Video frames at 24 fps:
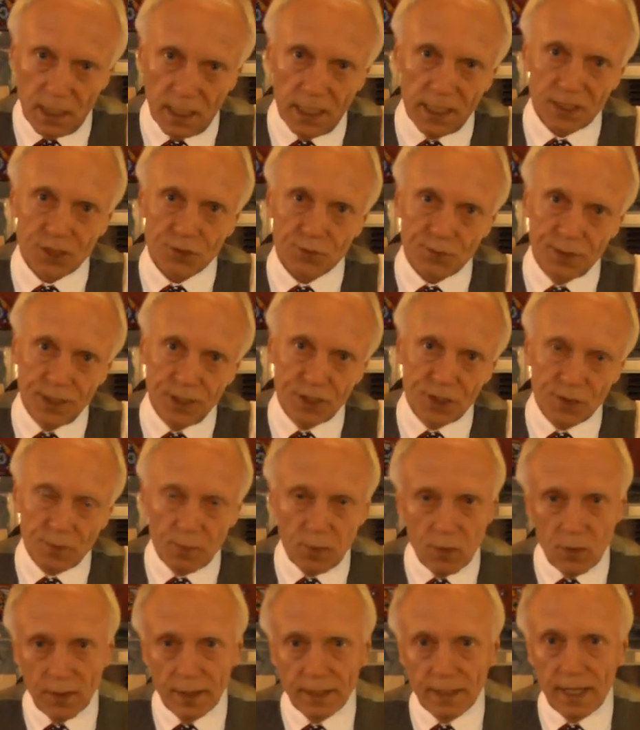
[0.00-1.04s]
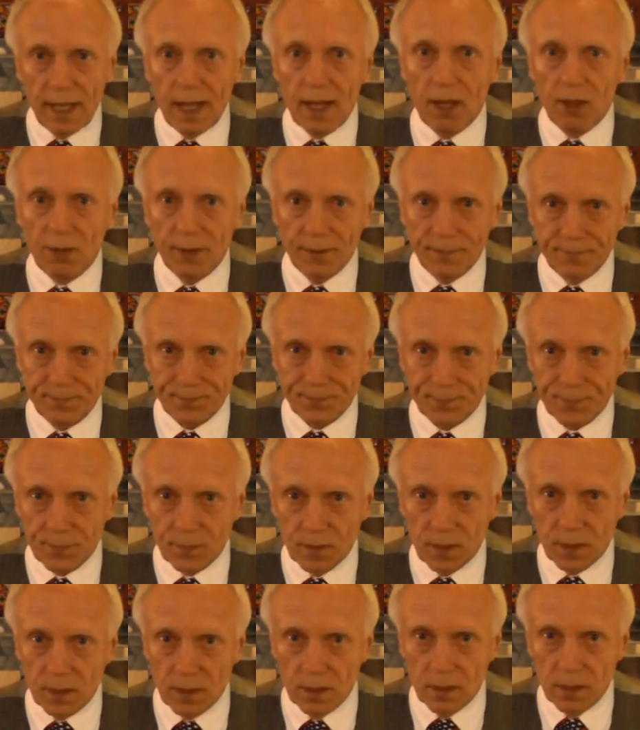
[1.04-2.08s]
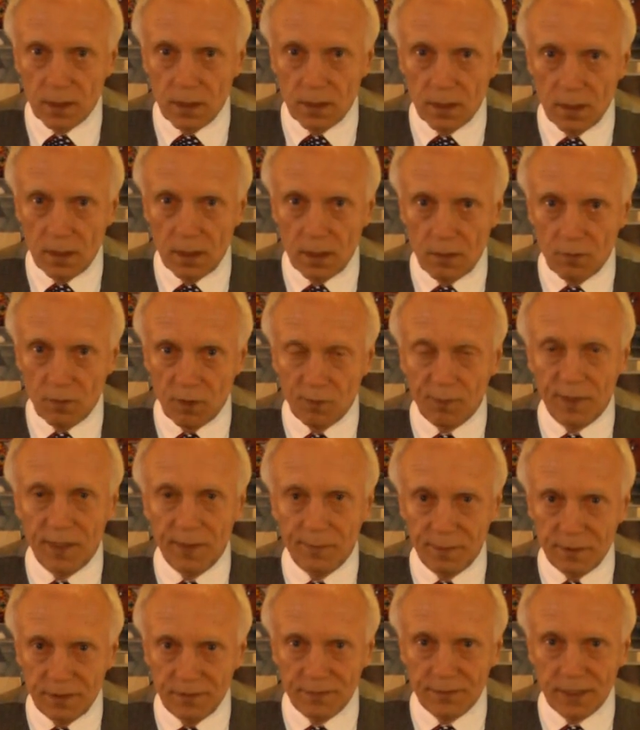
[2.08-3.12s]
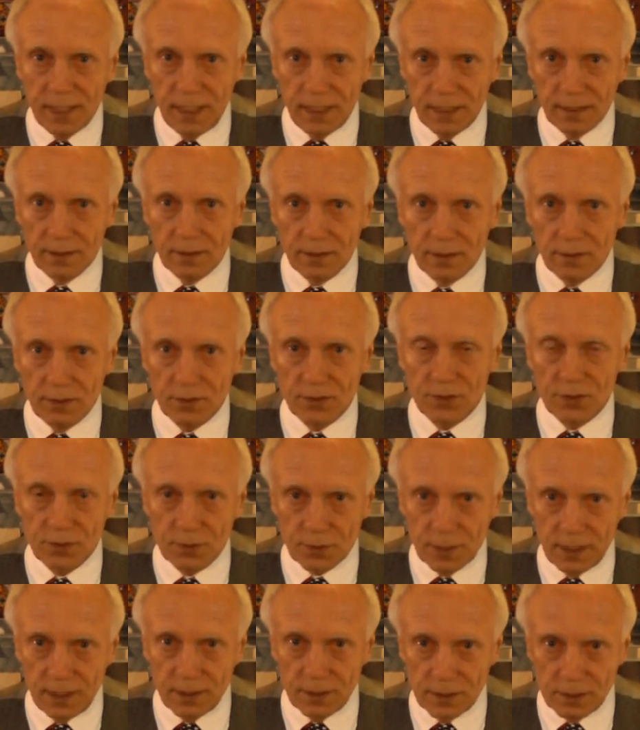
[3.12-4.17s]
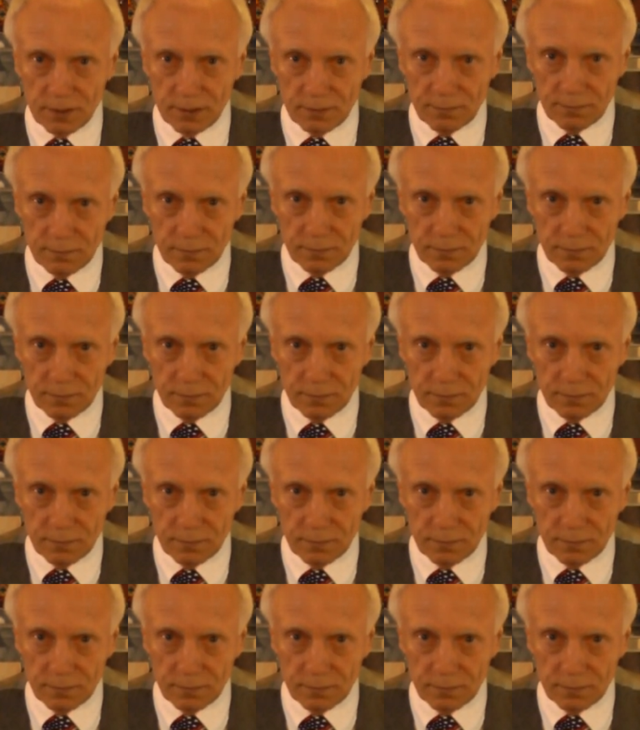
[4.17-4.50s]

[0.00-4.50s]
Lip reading: It's reached a point now where people have taken to the streets.